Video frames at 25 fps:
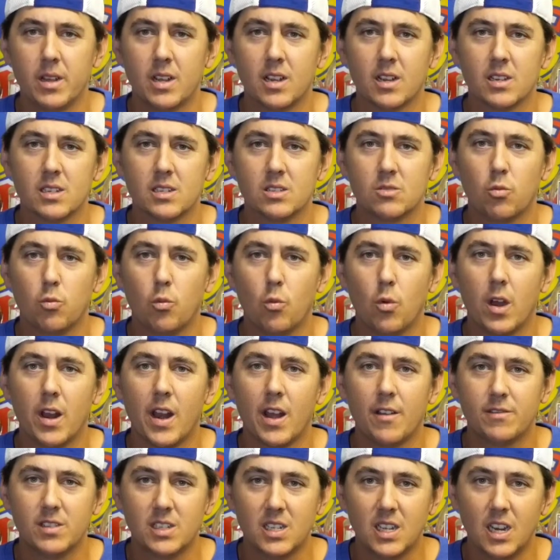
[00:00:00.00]
because
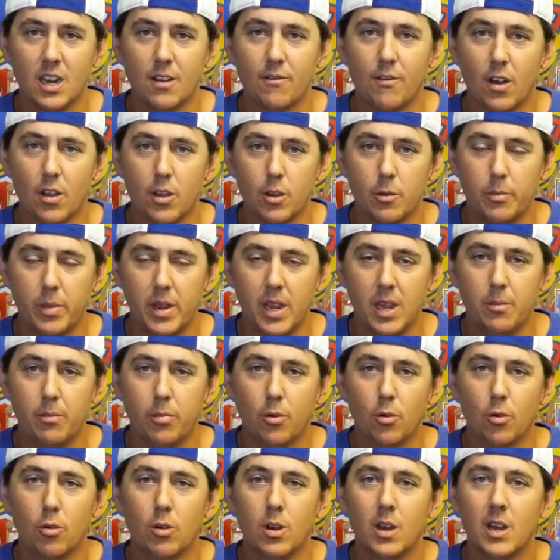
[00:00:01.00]
what I've seen of other
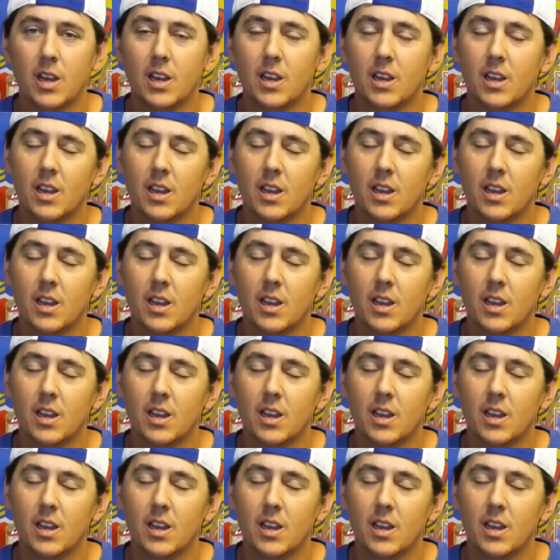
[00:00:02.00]
people,